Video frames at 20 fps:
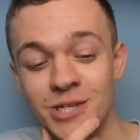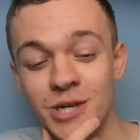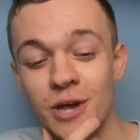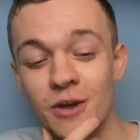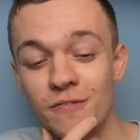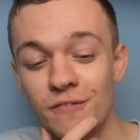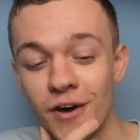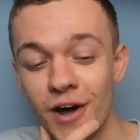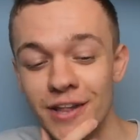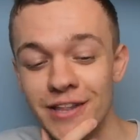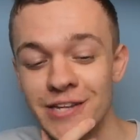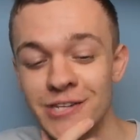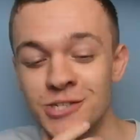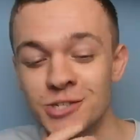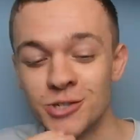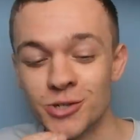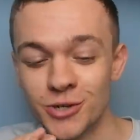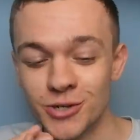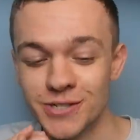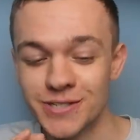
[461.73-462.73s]
Giovanni
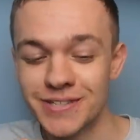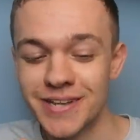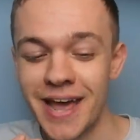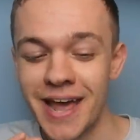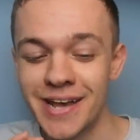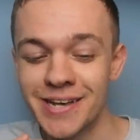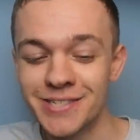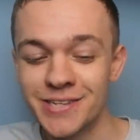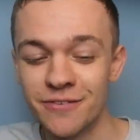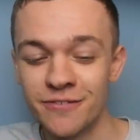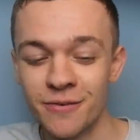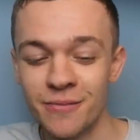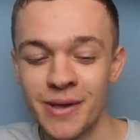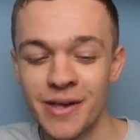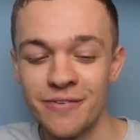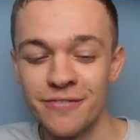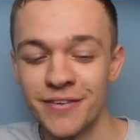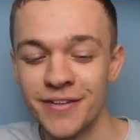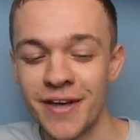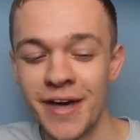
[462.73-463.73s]
just takes it for
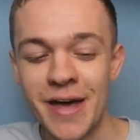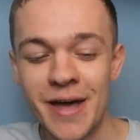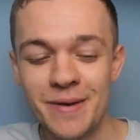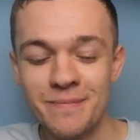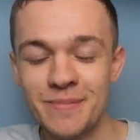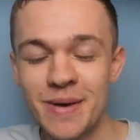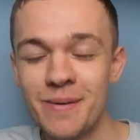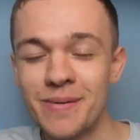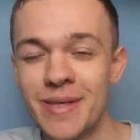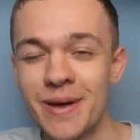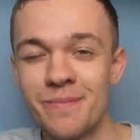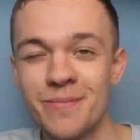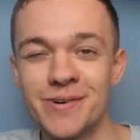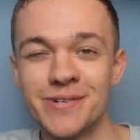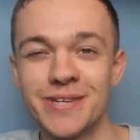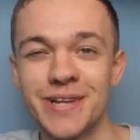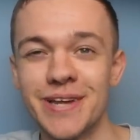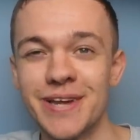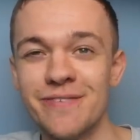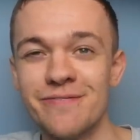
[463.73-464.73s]
me for maybe that
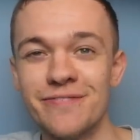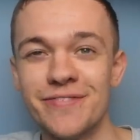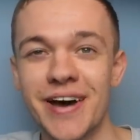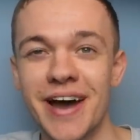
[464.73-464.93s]
Brazilian